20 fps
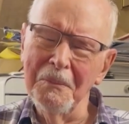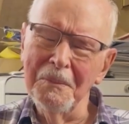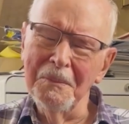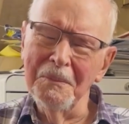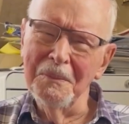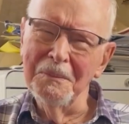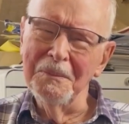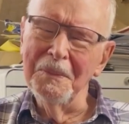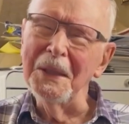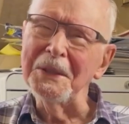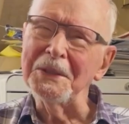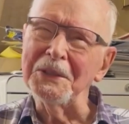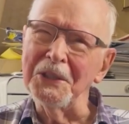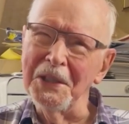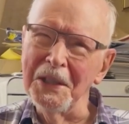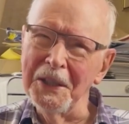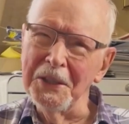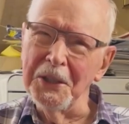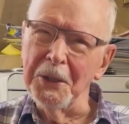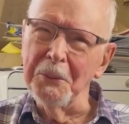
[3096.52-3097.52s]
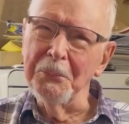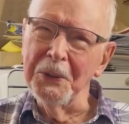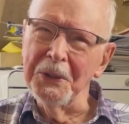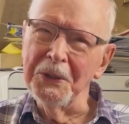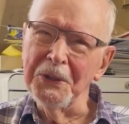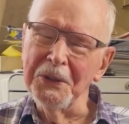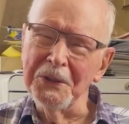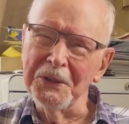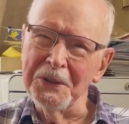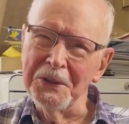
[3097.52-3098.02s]
much later,
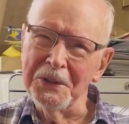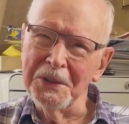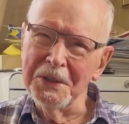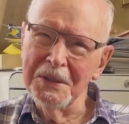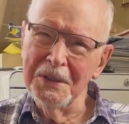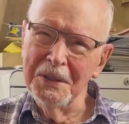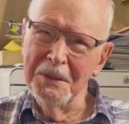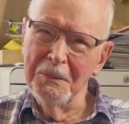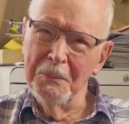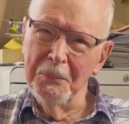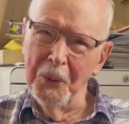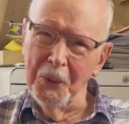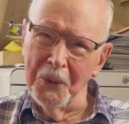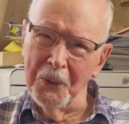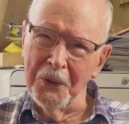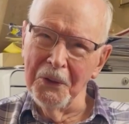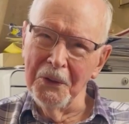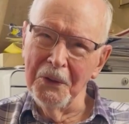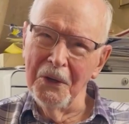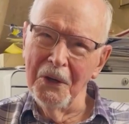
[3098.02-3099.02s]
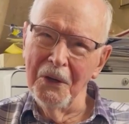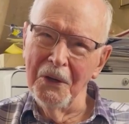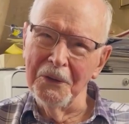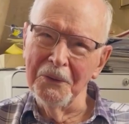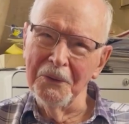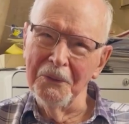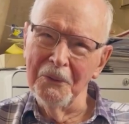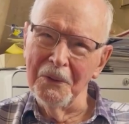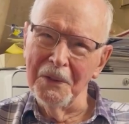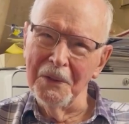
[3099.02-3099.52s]
produced the book on
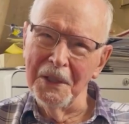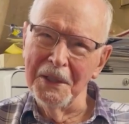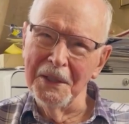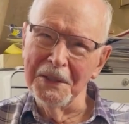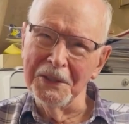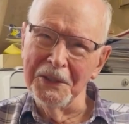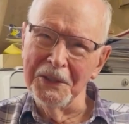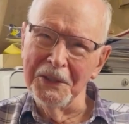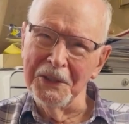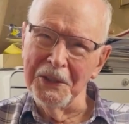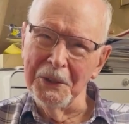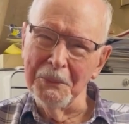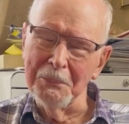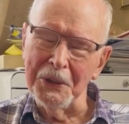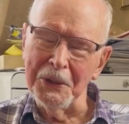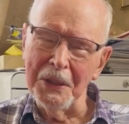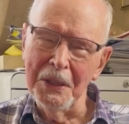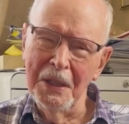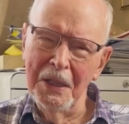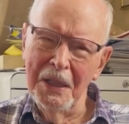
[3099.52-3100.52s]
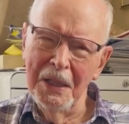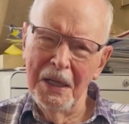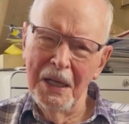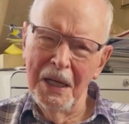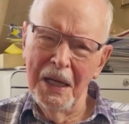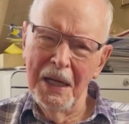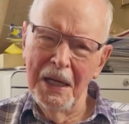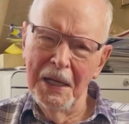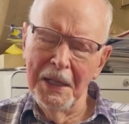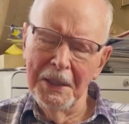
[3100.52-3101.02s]
relationships,
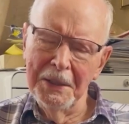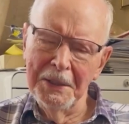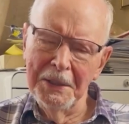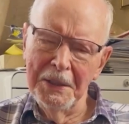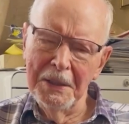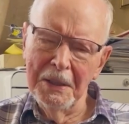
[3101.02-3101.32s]
and